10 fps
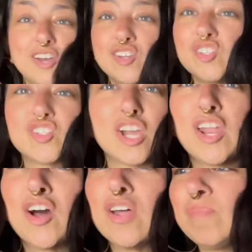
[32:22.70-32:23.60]
Shine
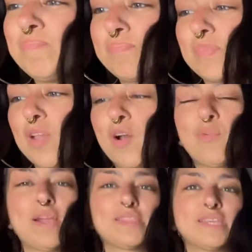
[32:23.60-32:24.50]
on. All
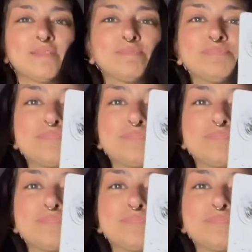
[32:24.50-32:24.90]
right then.